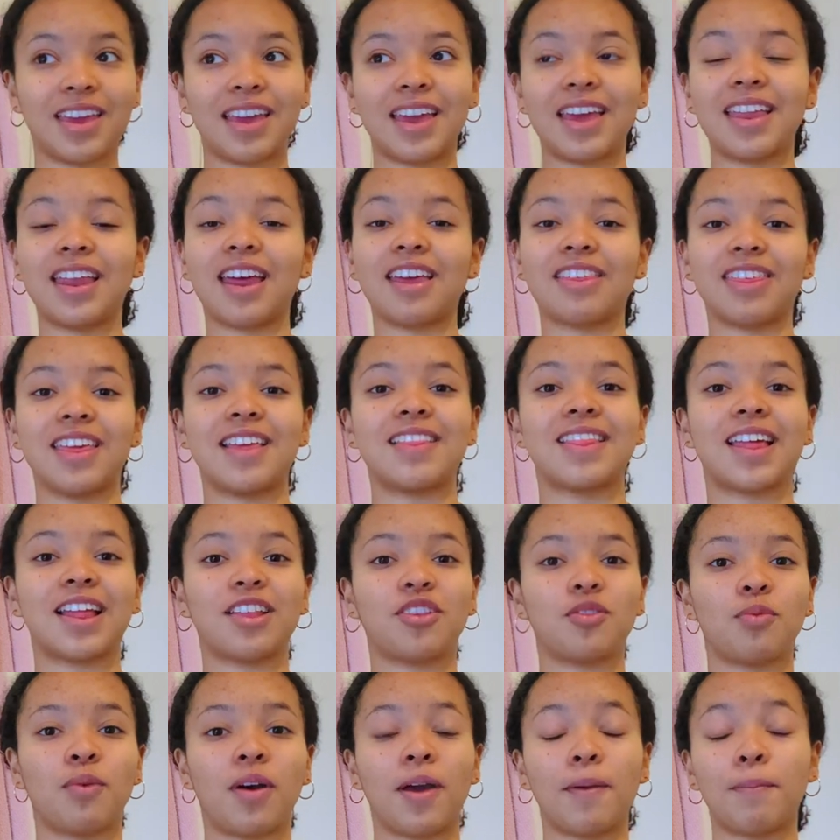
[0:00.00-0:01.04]
And I think that's
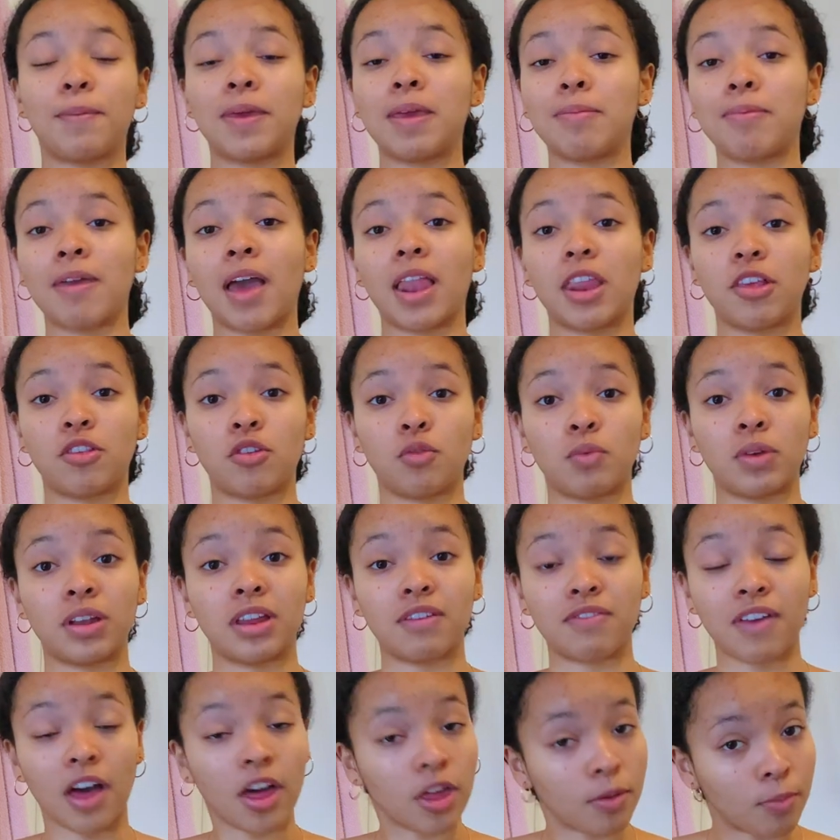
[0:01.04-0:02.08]
why PBL is a really
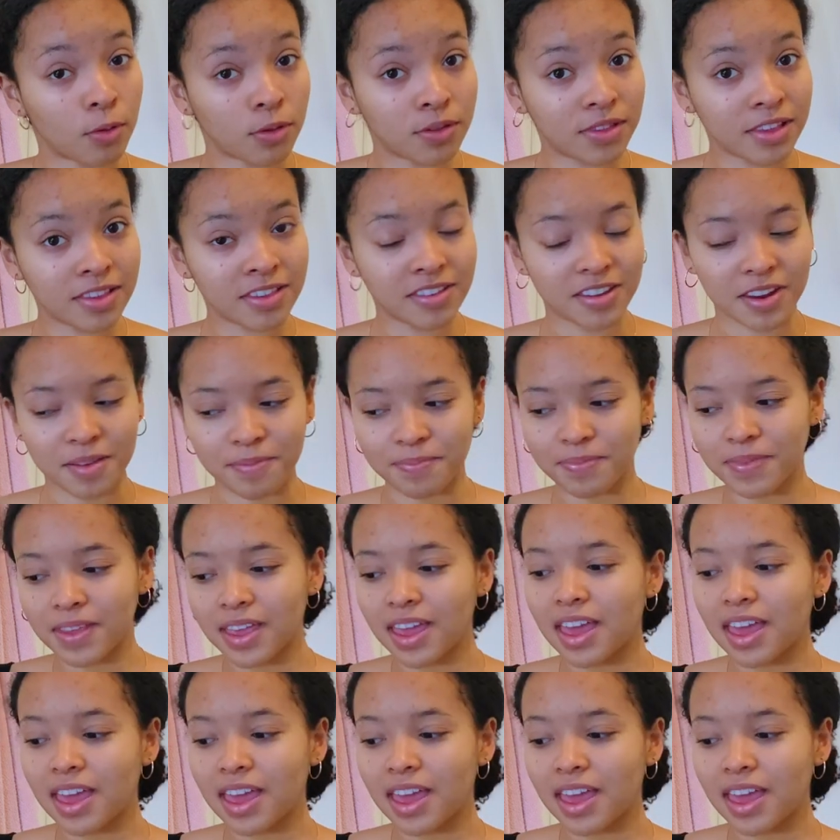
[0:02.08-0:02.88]
valuable system.